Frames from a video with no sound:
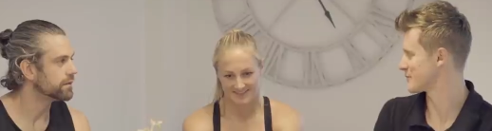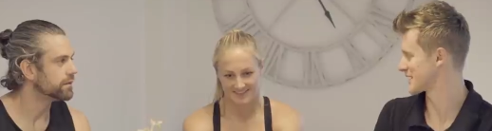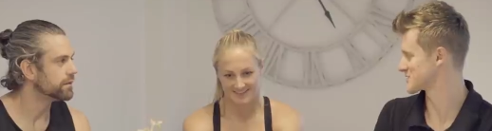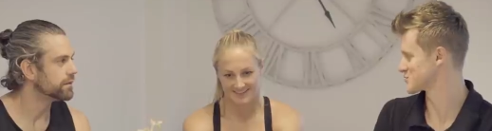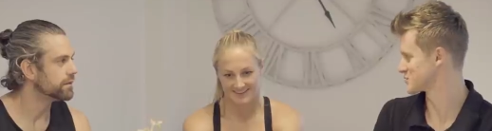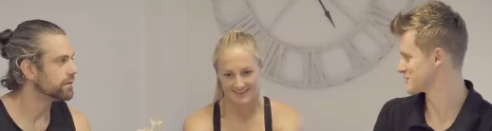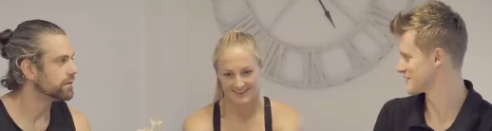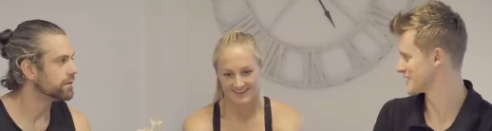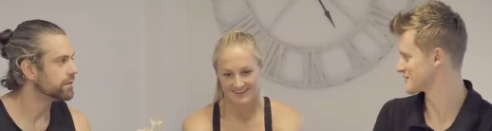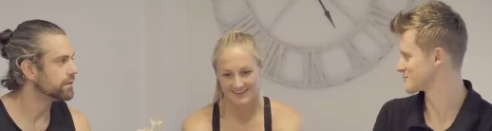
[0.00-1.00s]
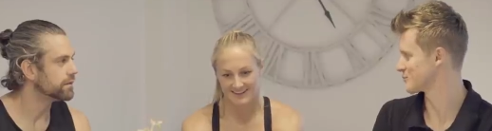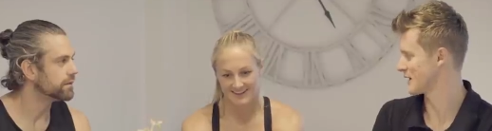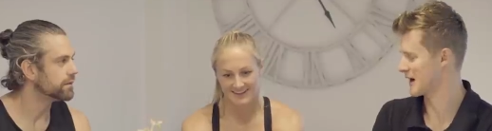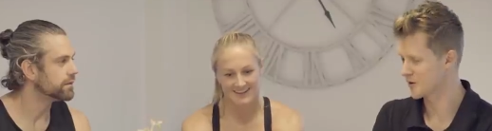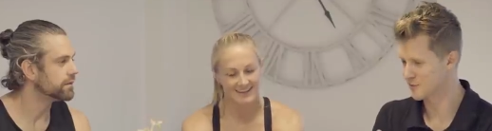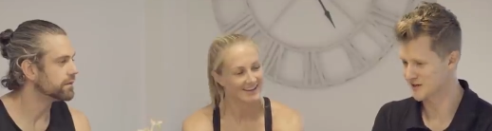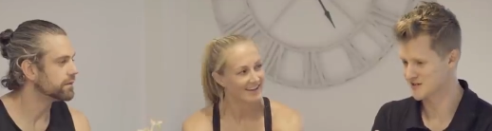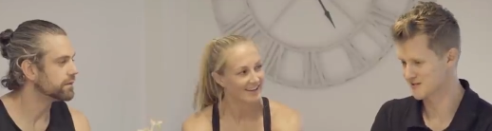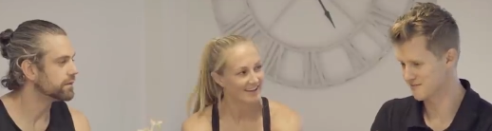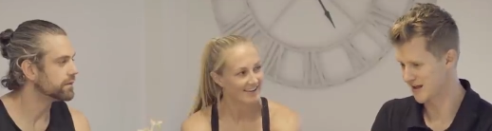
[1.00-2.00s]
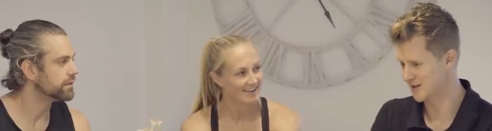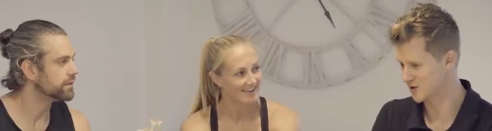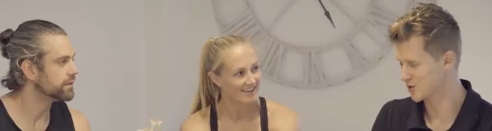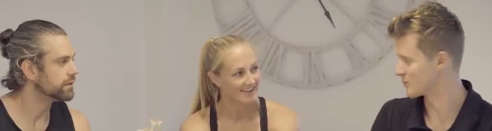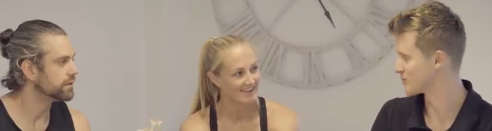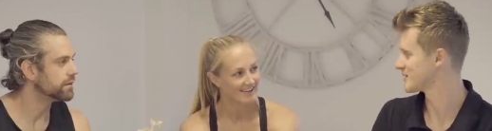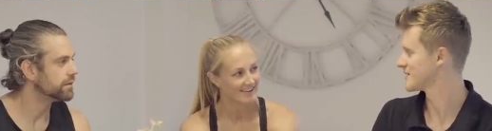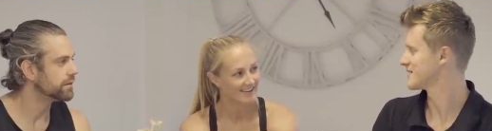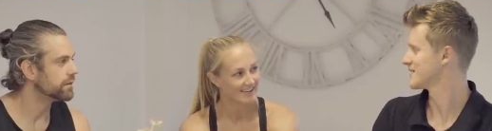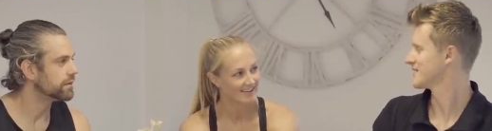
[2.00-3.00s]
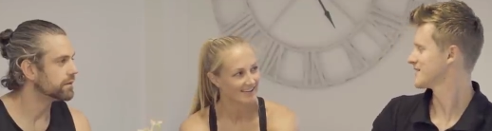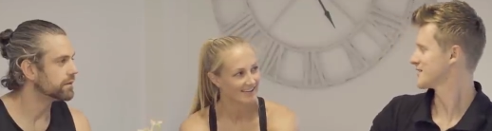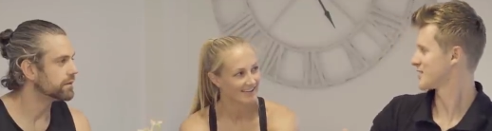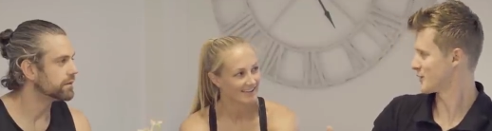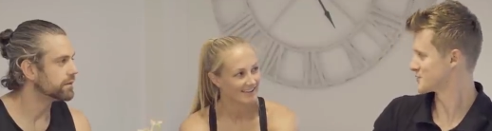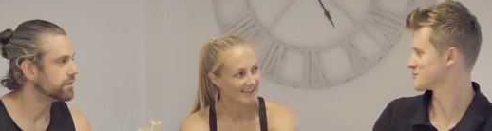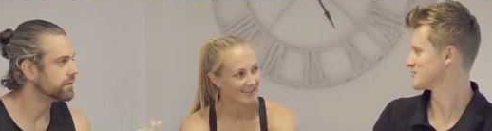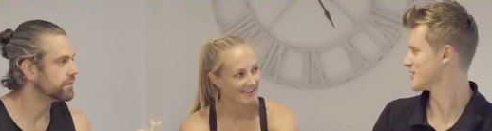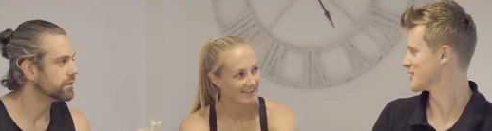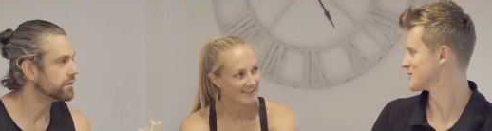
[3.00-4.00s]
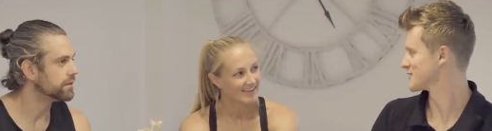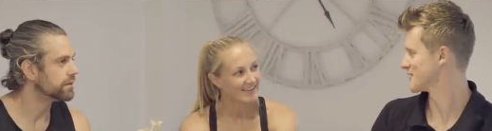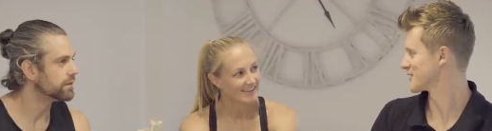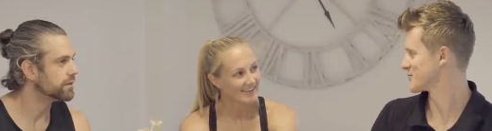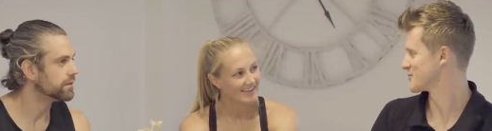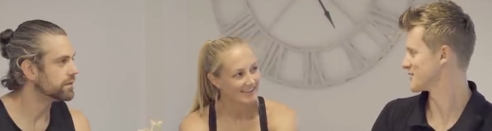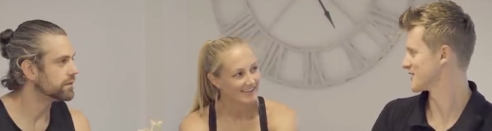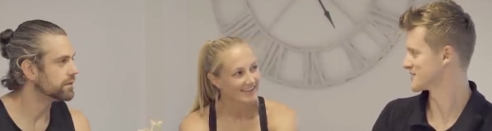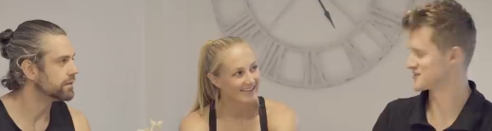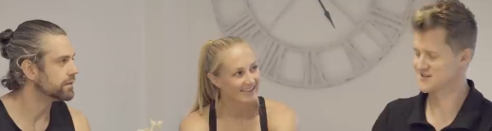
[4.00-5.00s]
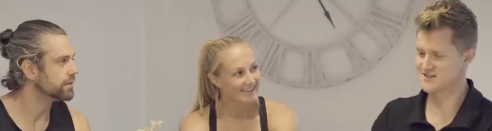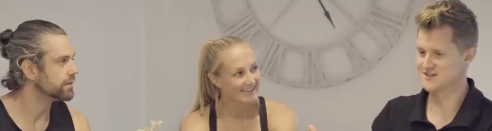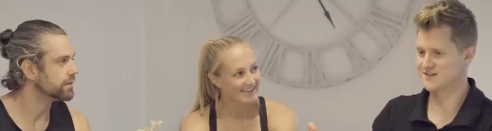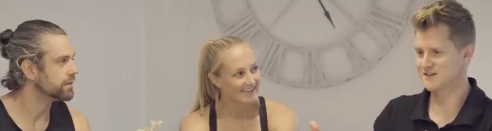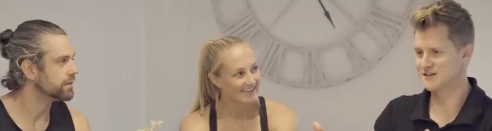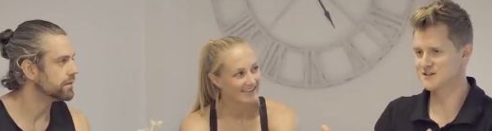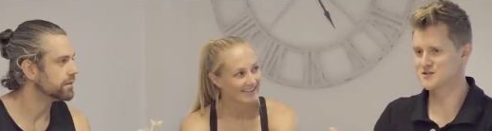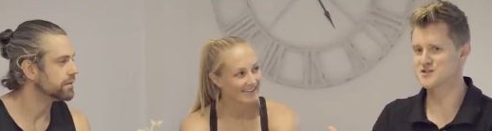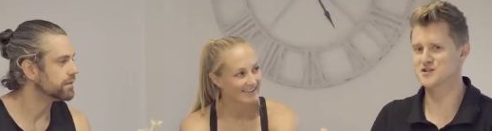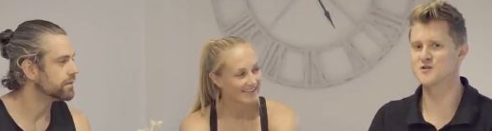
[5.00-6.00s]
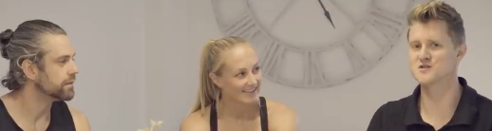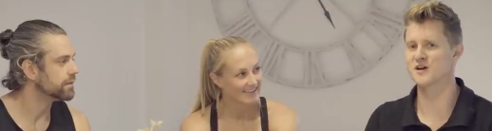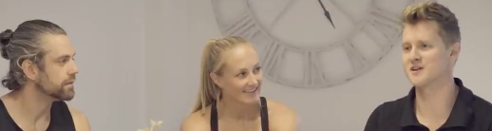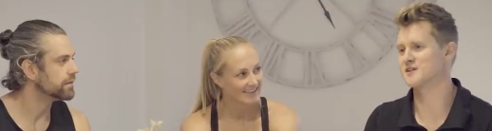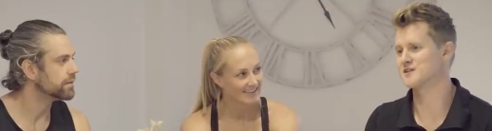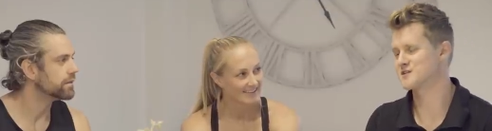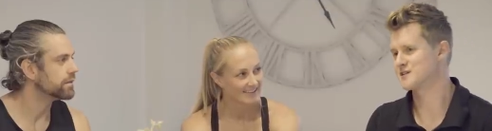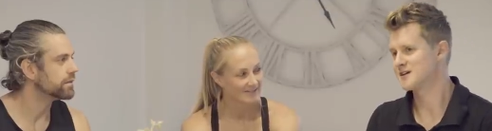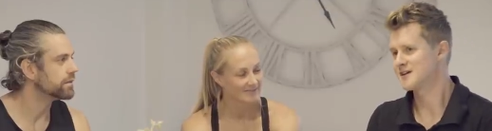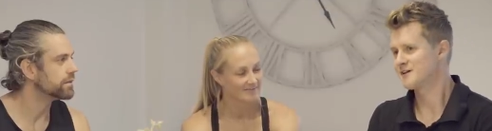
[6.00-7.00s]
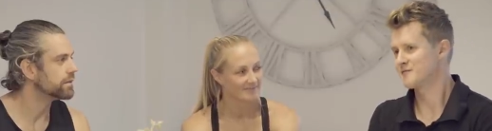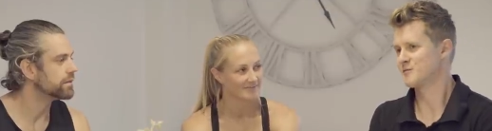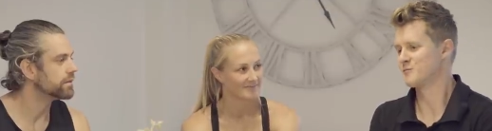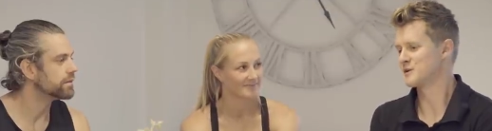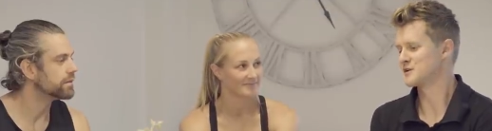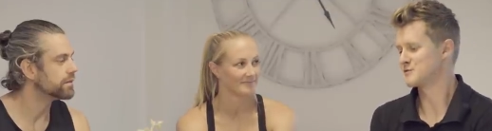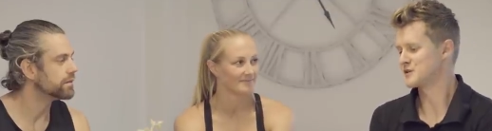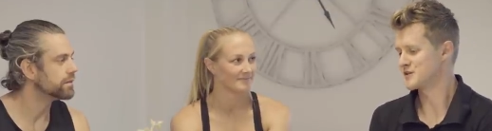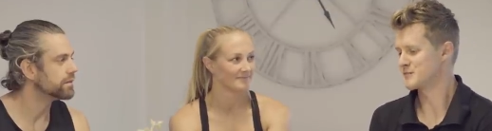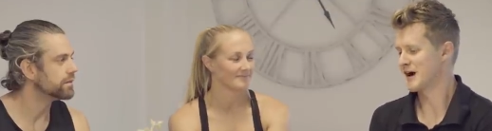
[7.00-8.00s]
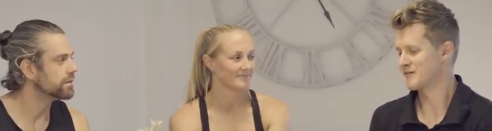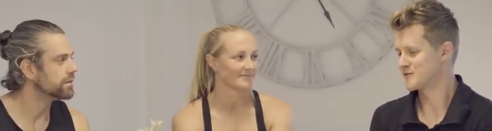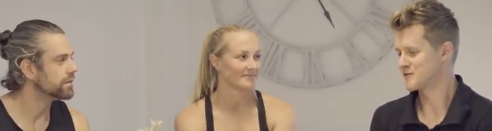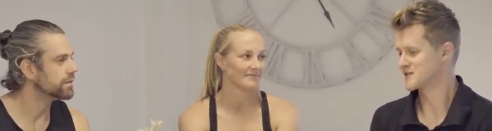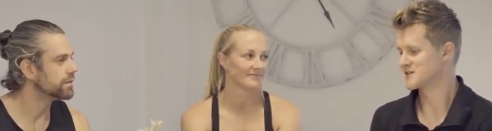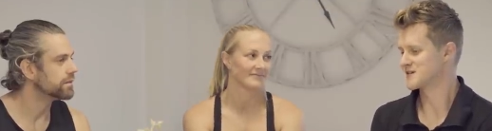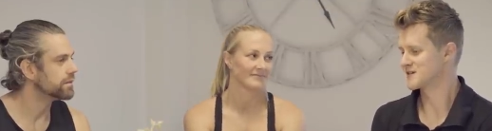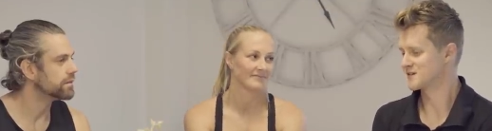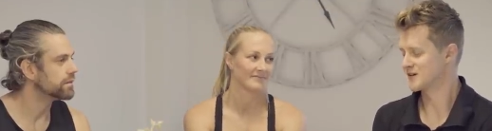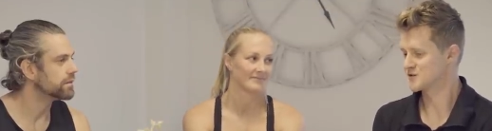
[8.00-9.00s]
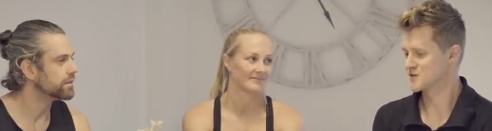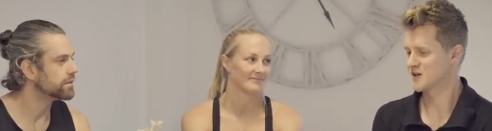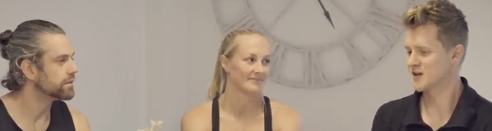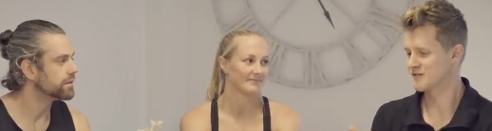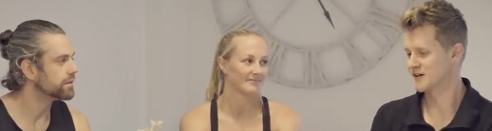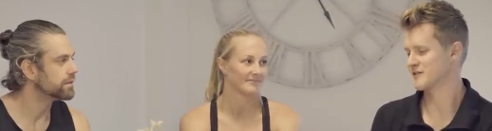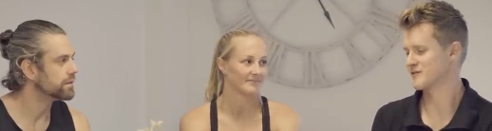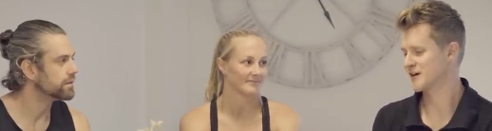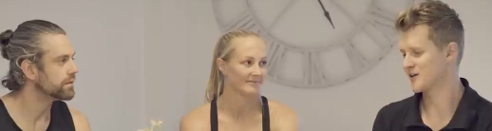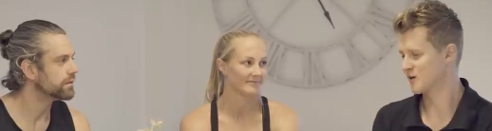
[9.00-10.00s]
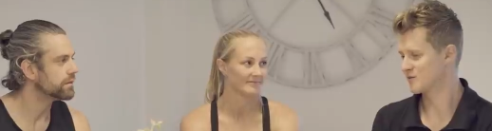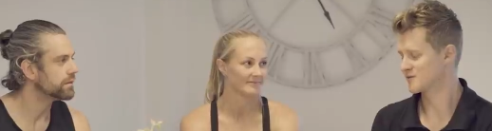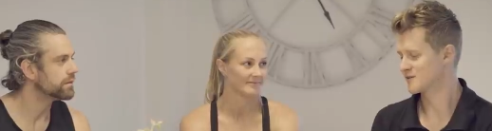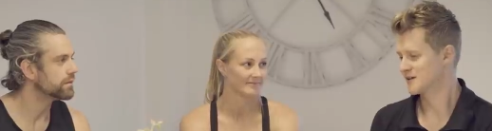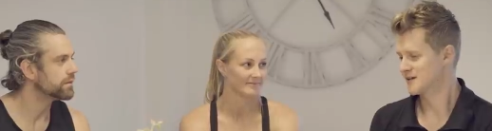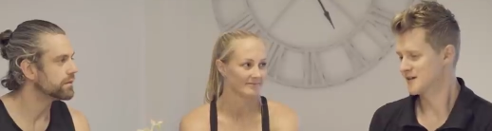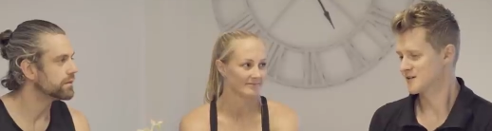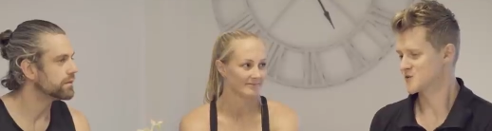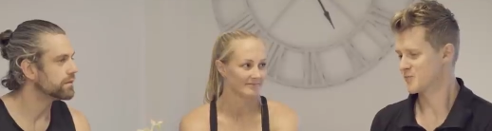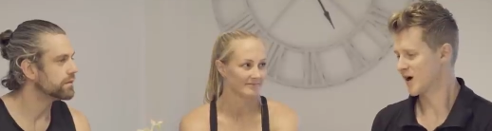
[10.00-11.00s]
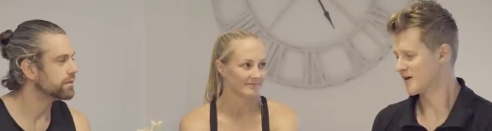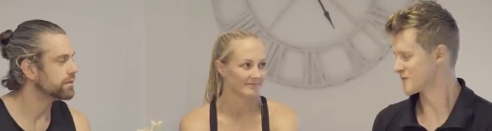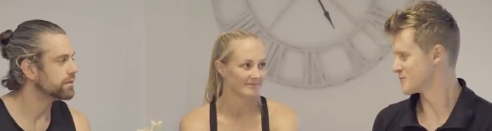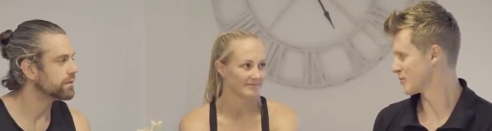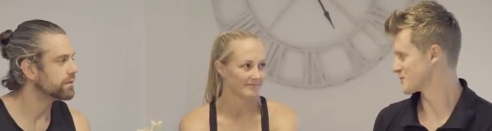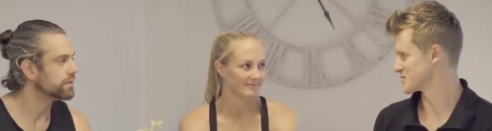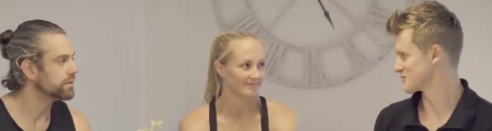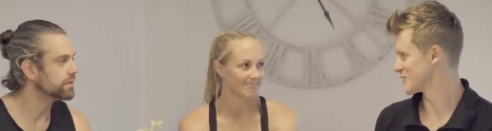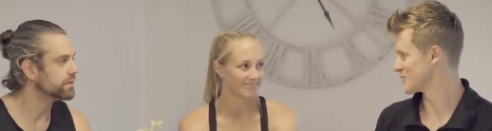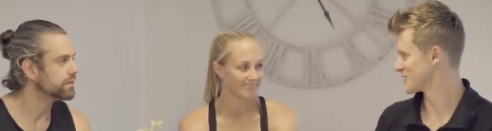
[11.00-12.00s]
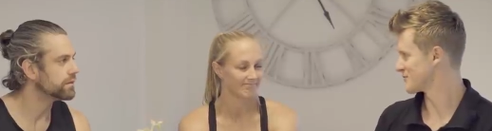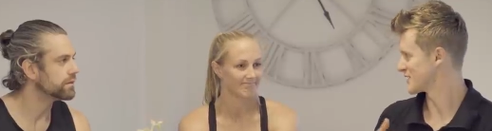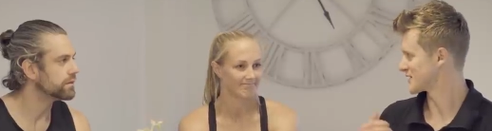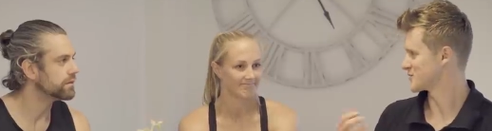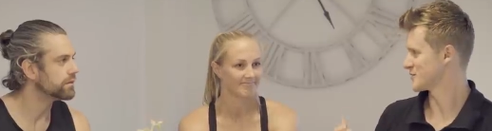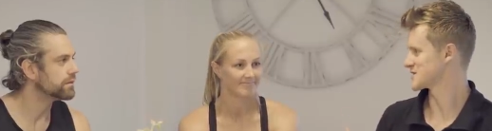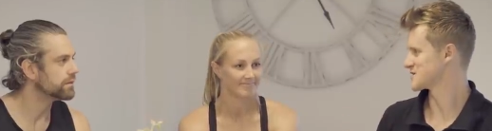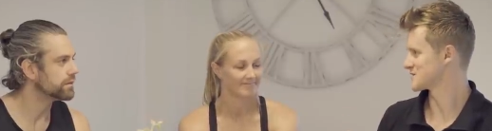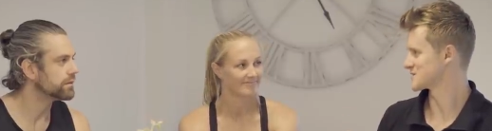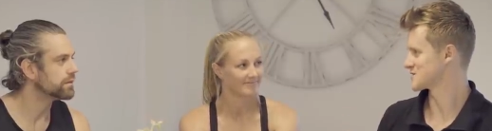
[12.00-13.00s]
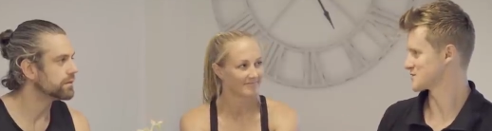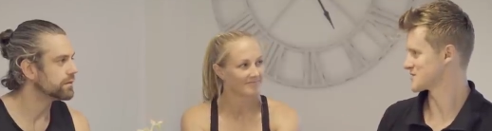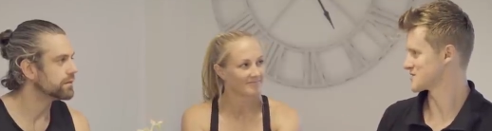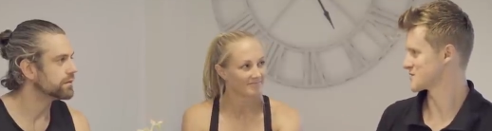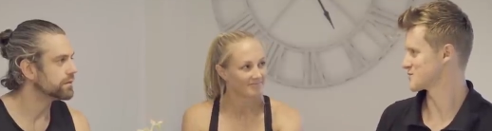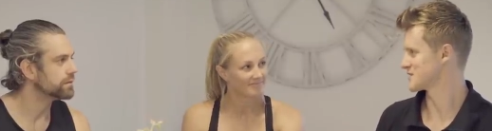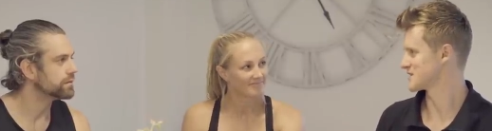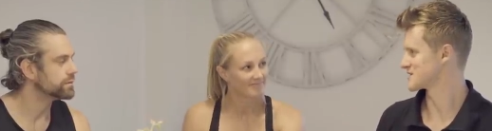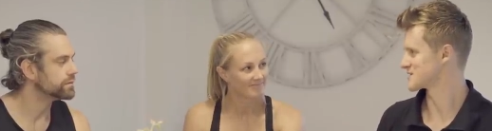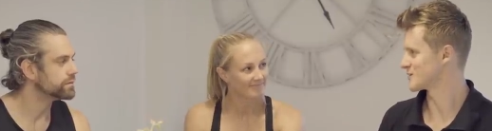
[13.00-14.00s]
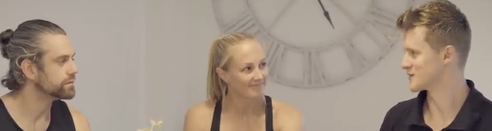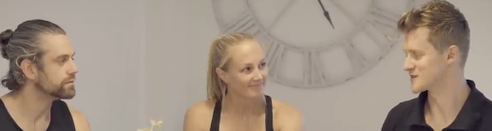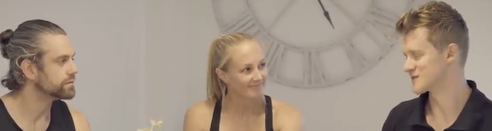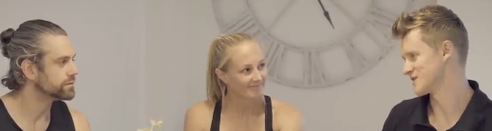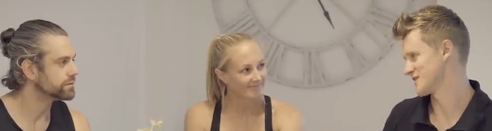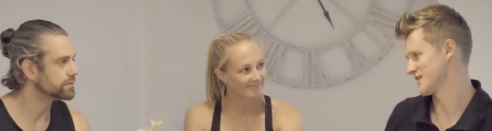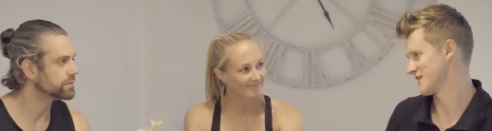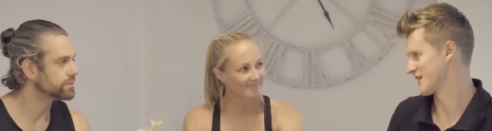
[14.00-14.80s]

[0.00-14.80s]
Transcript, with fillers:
Speaker 1: the backstory around how you actually have ended up going to Rio and competing, because it's it just shows like from when you when you think about adversity and, and just kind of cracking on despite a few bumps in the road and then making the best of the situation as it presents itself. It's it,